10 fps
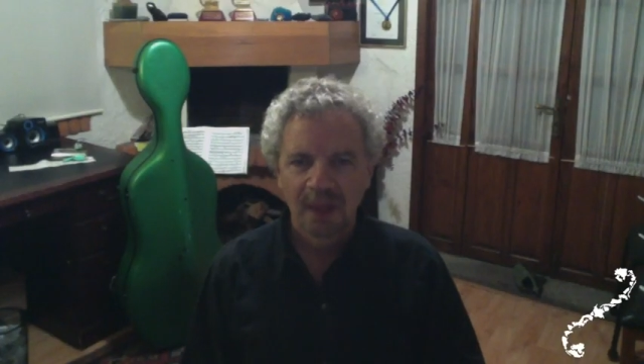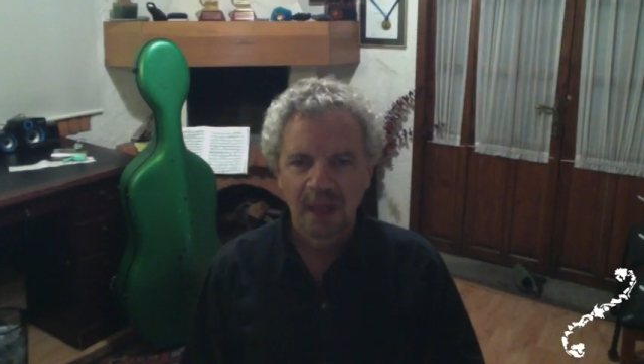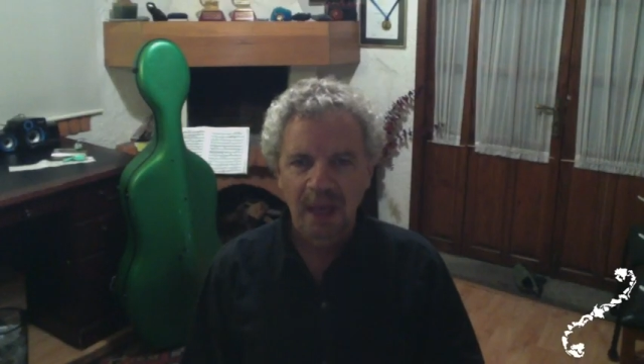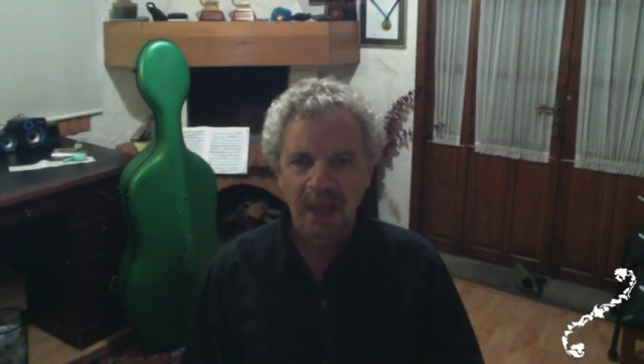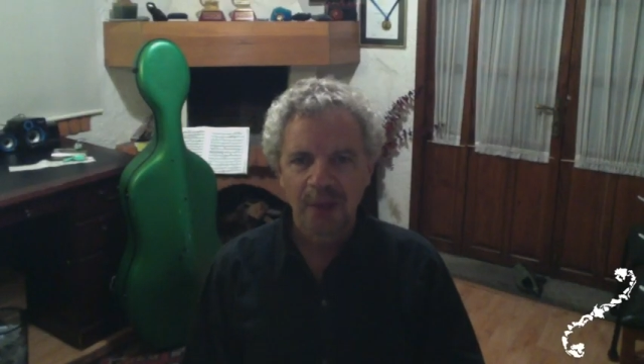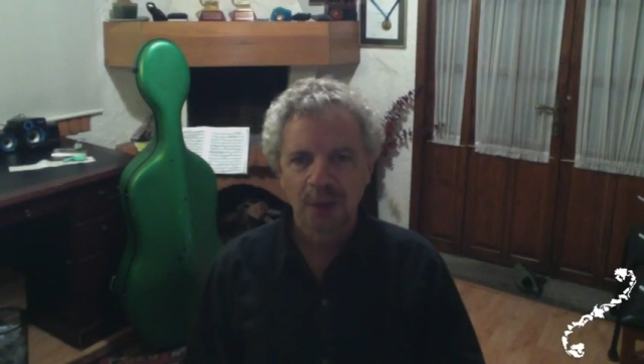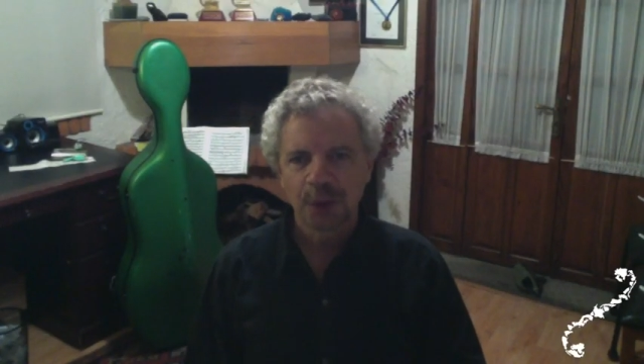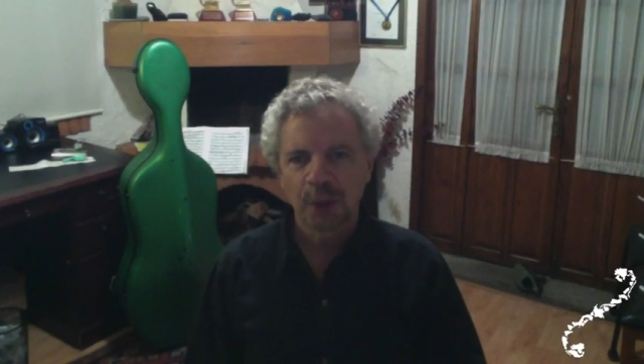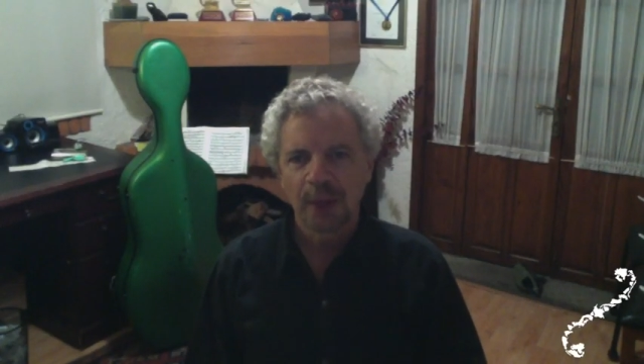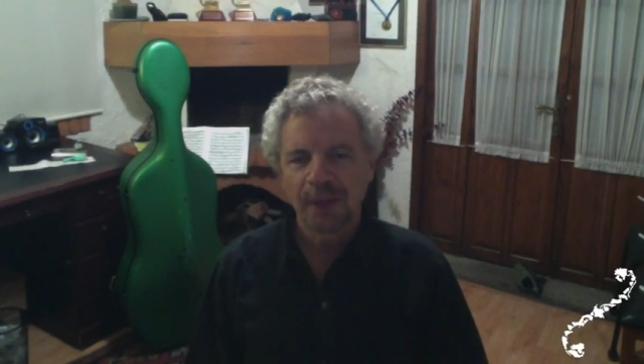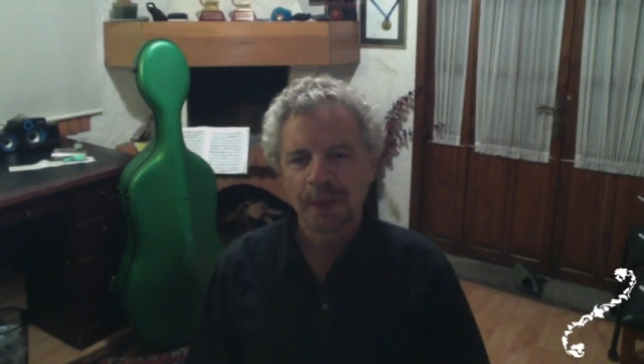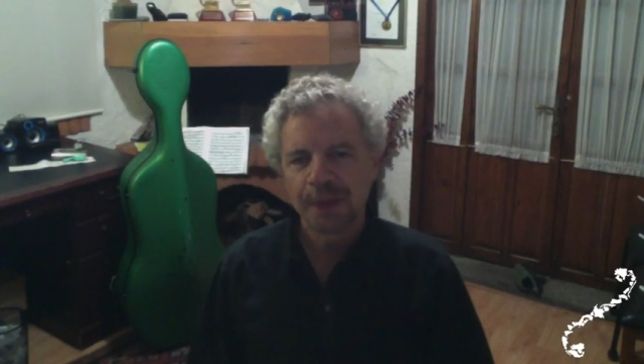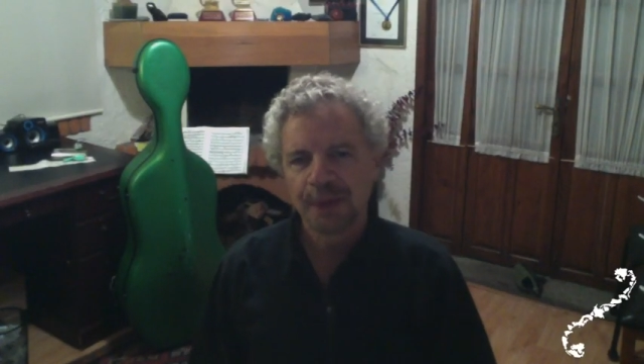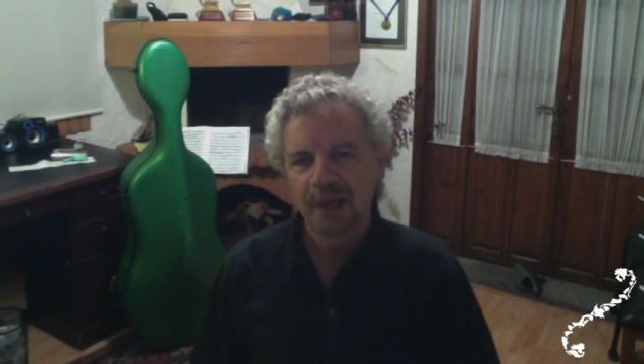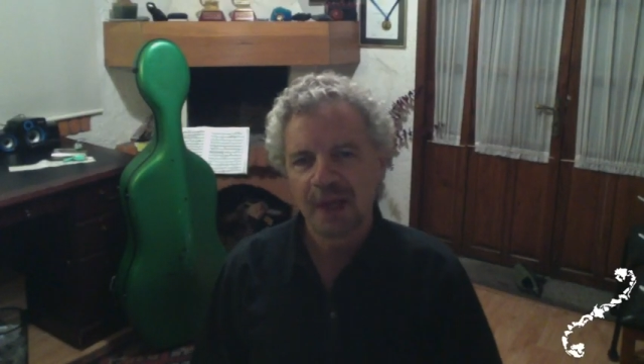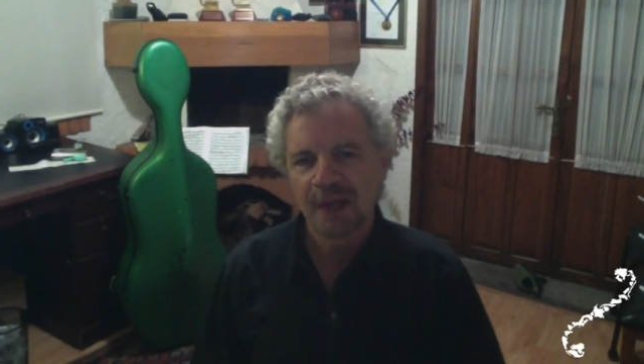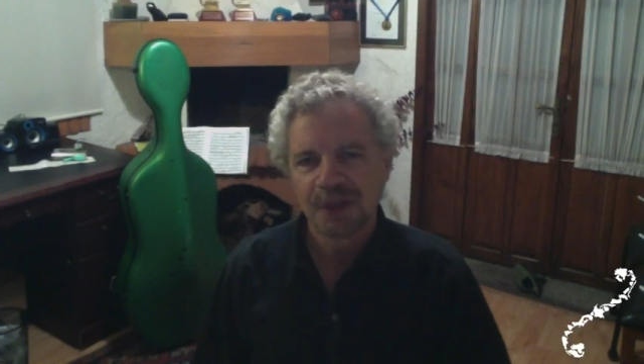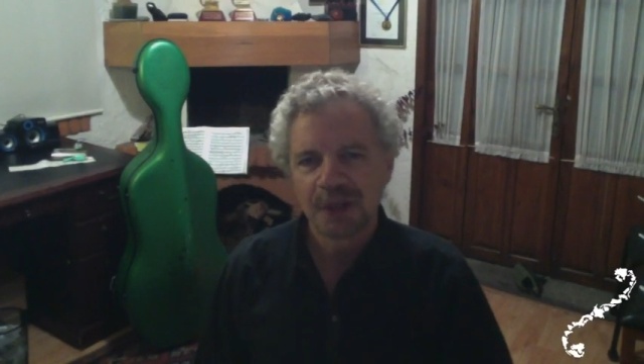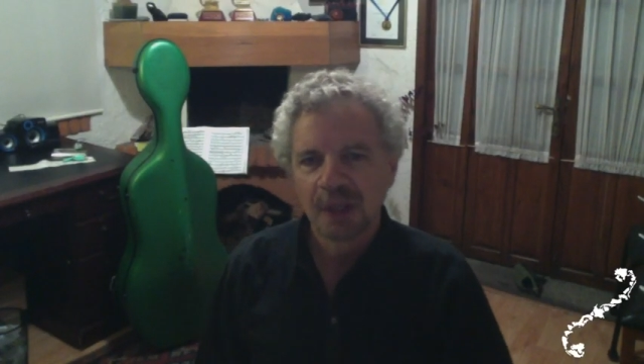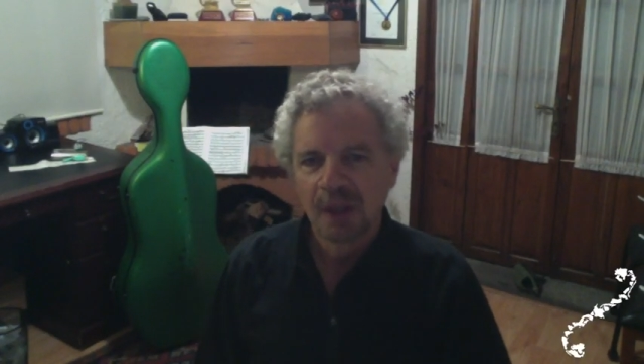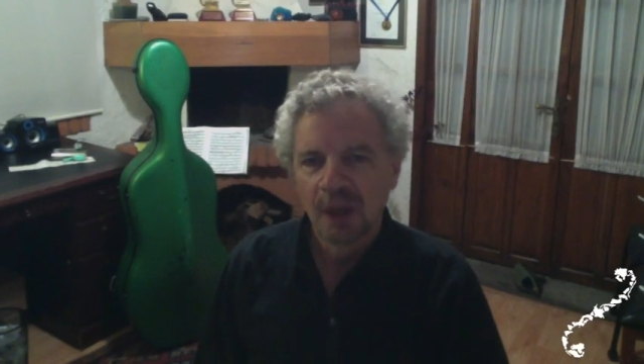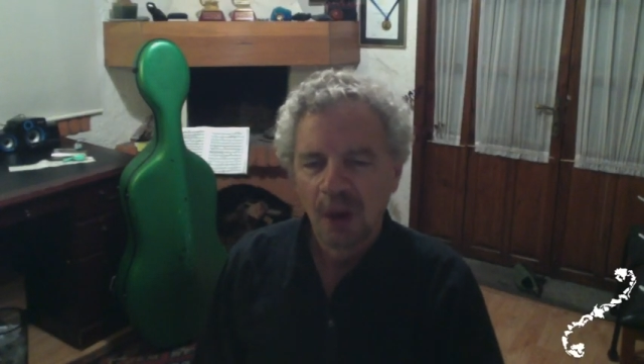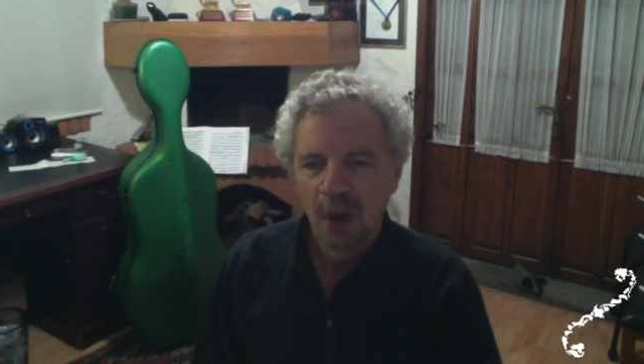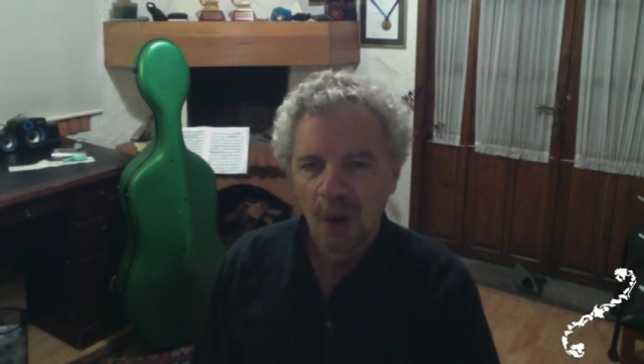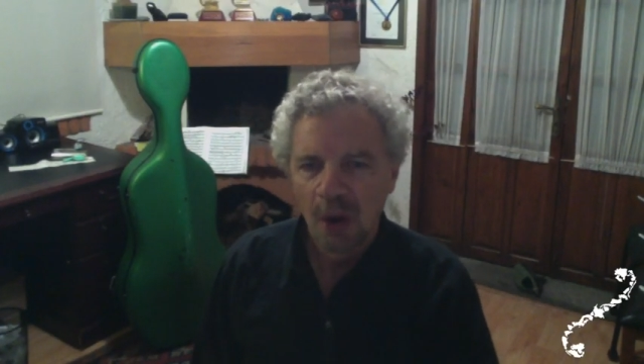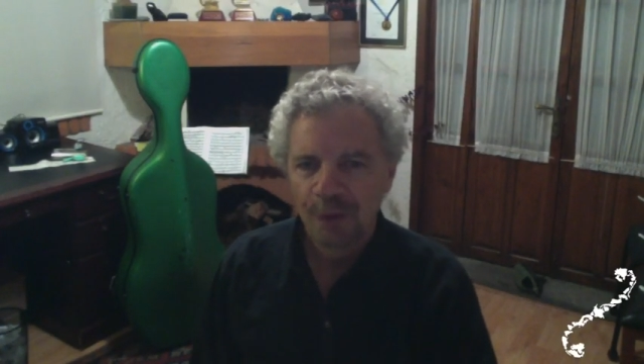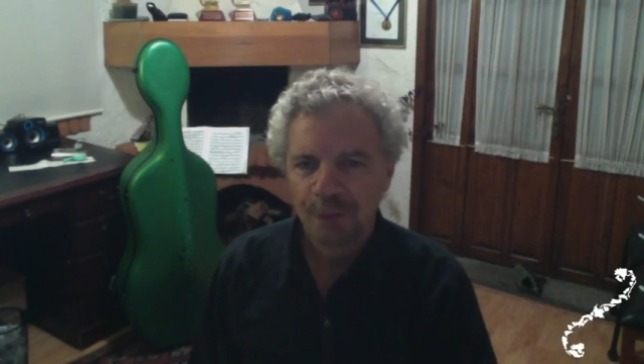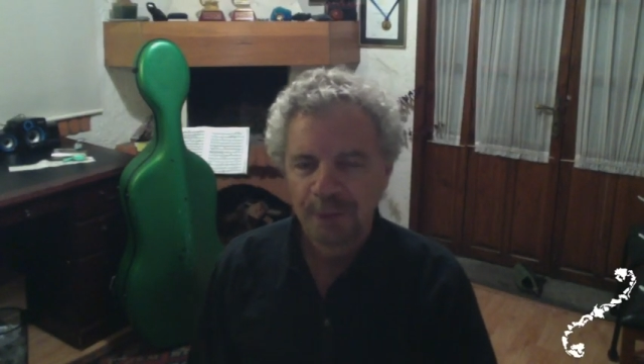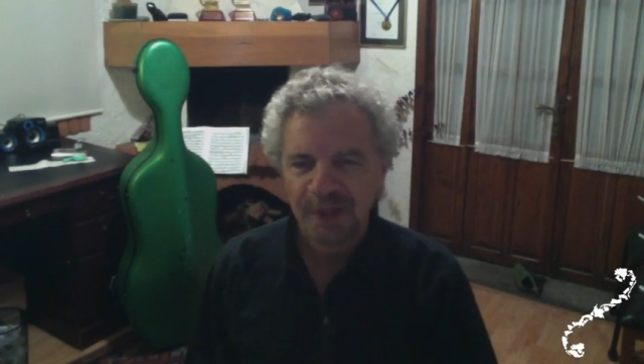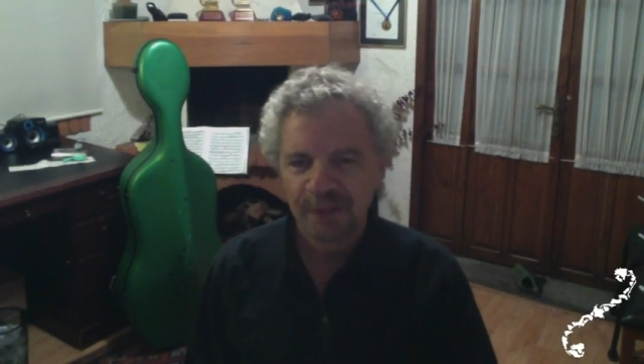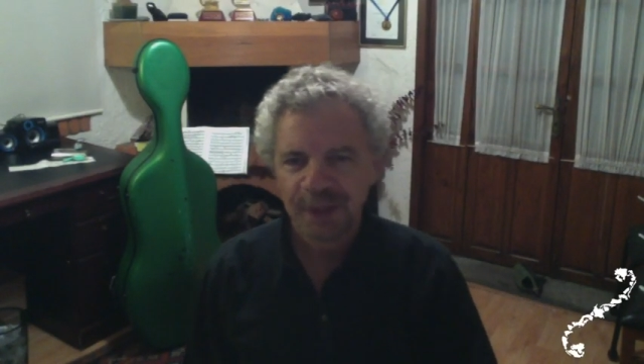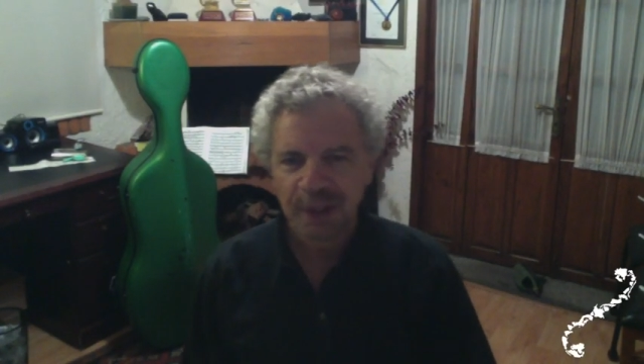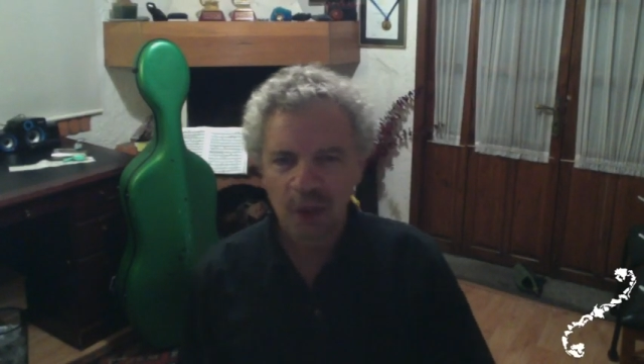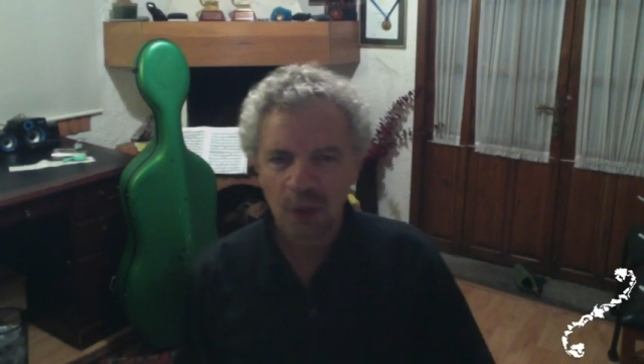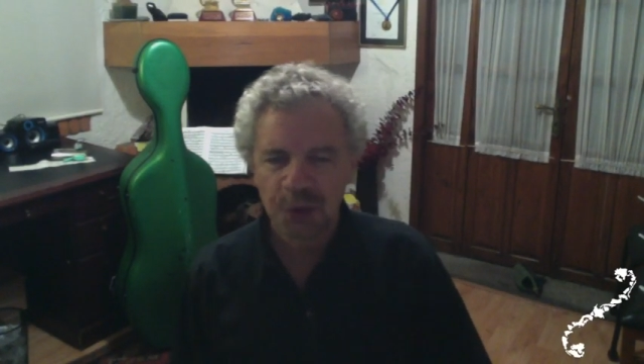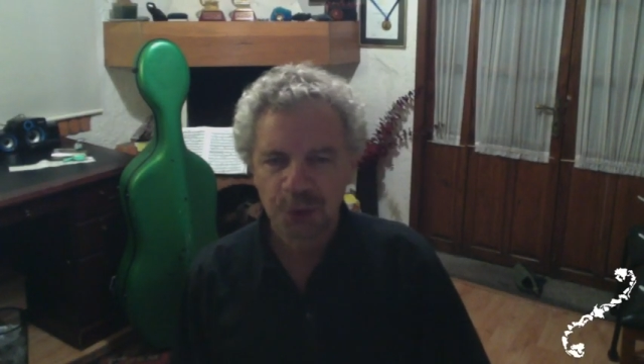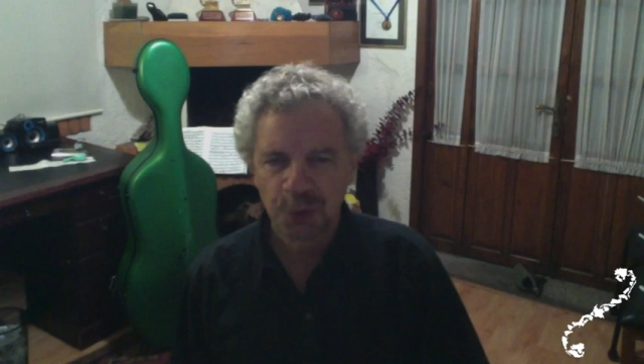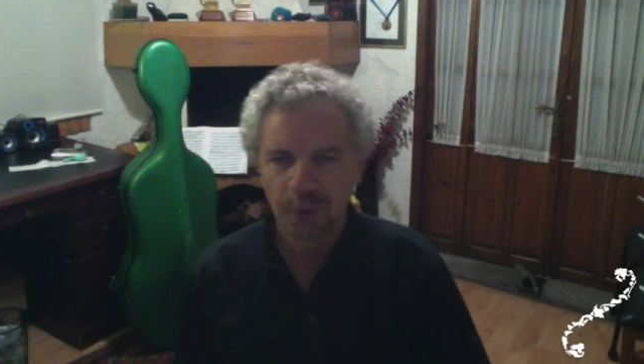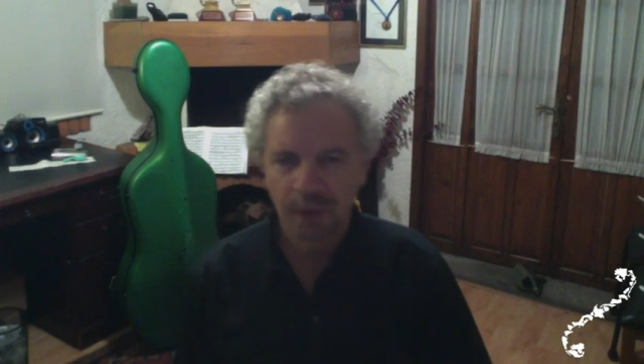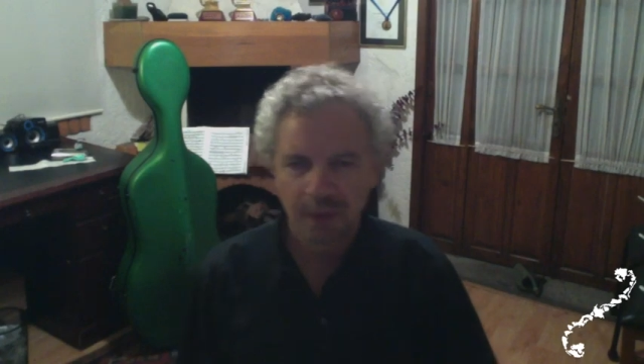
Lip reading: I also had the privilege of being very close to